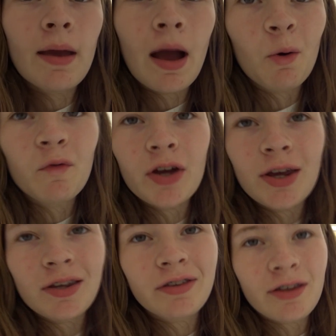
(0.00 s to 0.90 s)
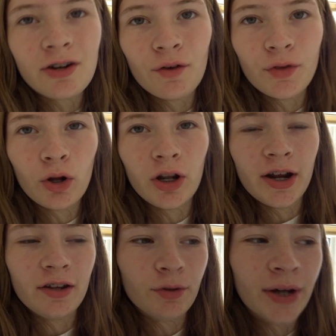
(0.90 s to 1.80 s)
However, it is the start of the
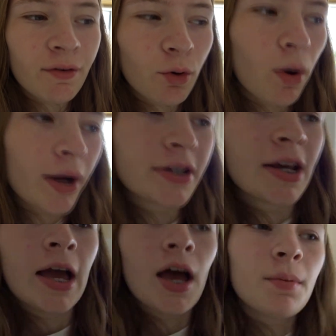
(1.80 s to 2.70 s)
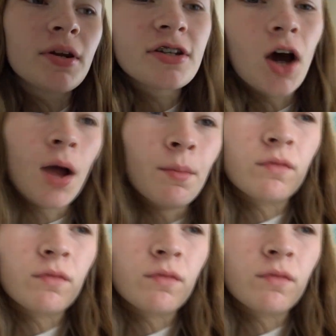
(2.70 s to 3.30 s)
holiday, so I have quite a bit of time.